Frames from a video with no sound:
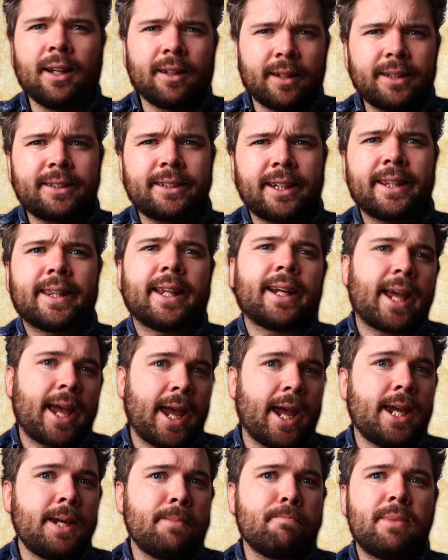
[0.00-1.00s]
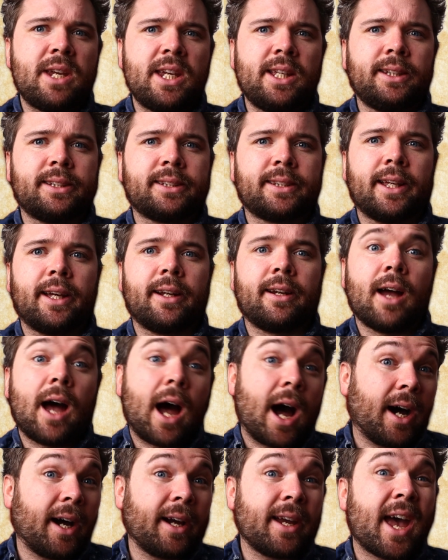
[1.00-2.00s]
Let's say that A means that
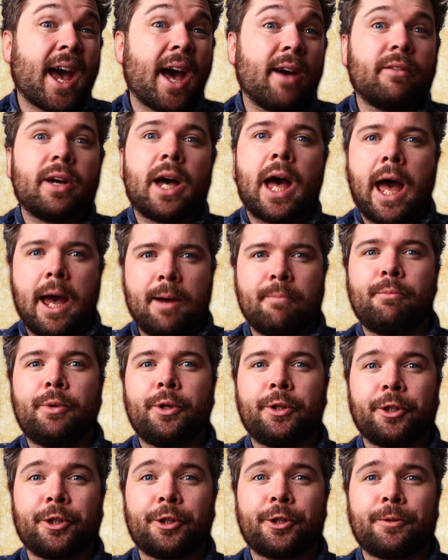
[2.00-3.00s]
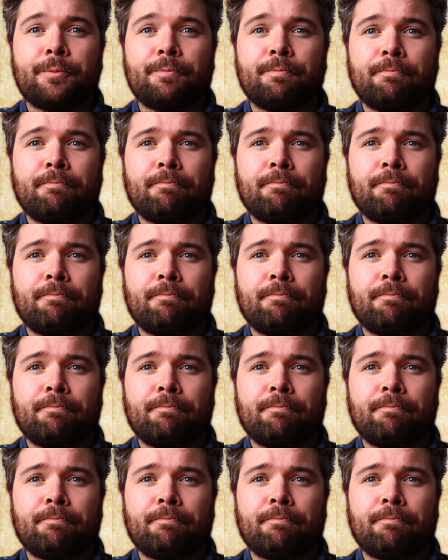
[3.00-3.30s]
I have a hamburger.